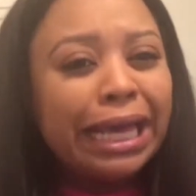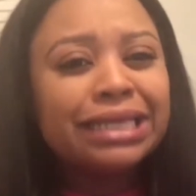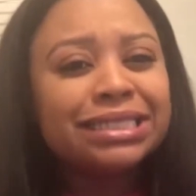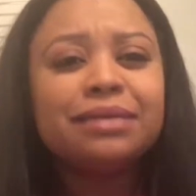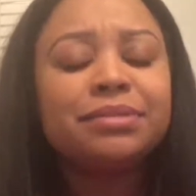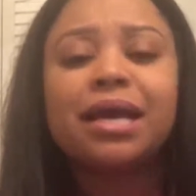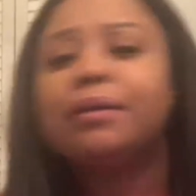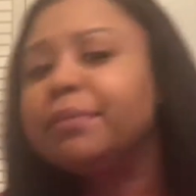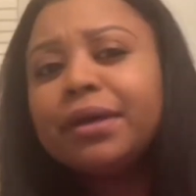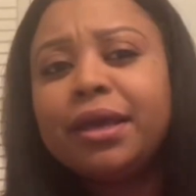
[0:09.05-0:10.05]
seems
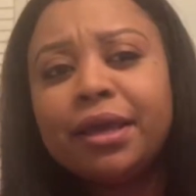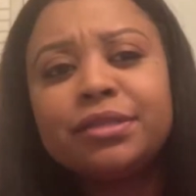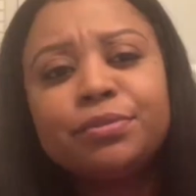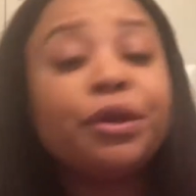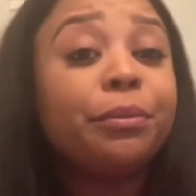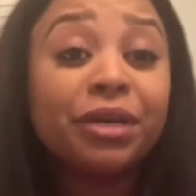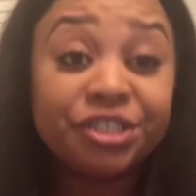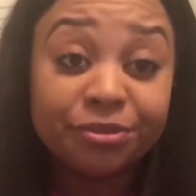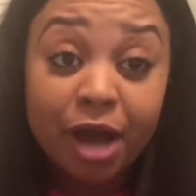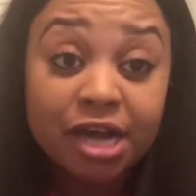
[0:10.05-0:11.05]
like it's pretty
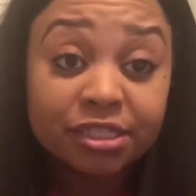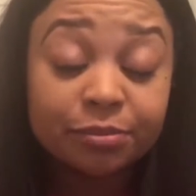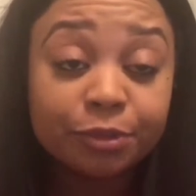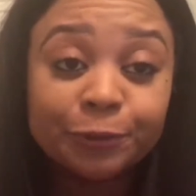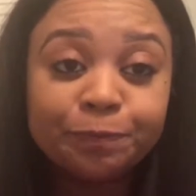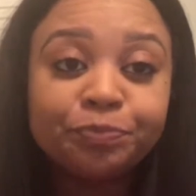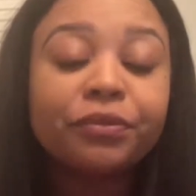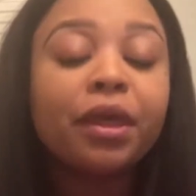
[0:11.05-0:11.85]
much impossible.